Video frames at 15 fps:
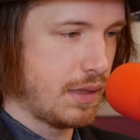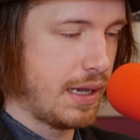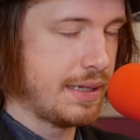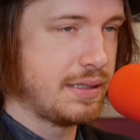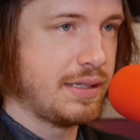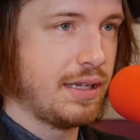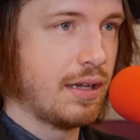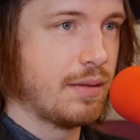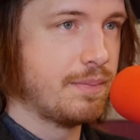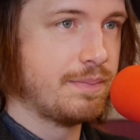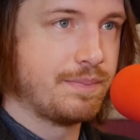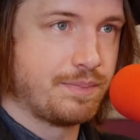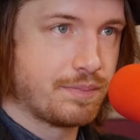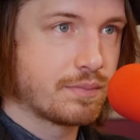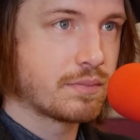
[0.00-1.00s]
ICM,
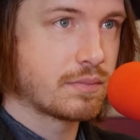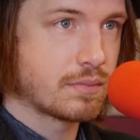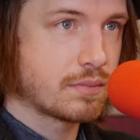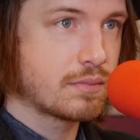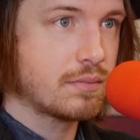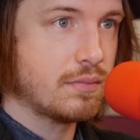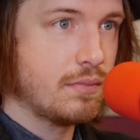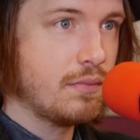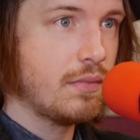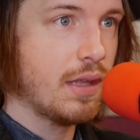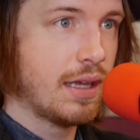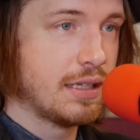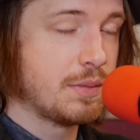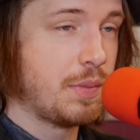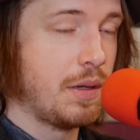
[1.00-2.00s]

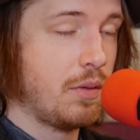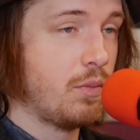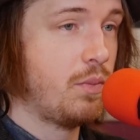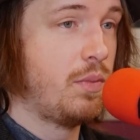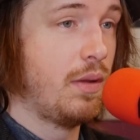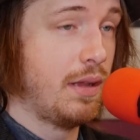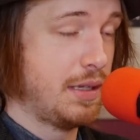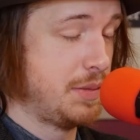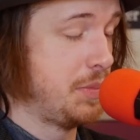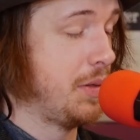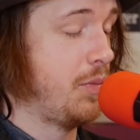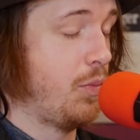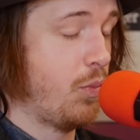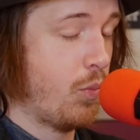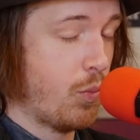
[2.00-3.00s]
has been
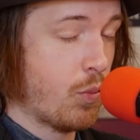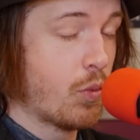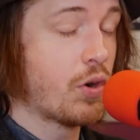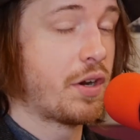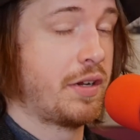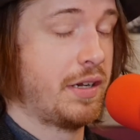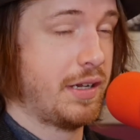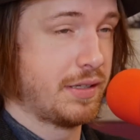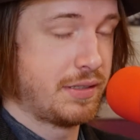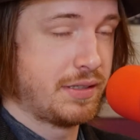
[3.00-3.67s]
working us.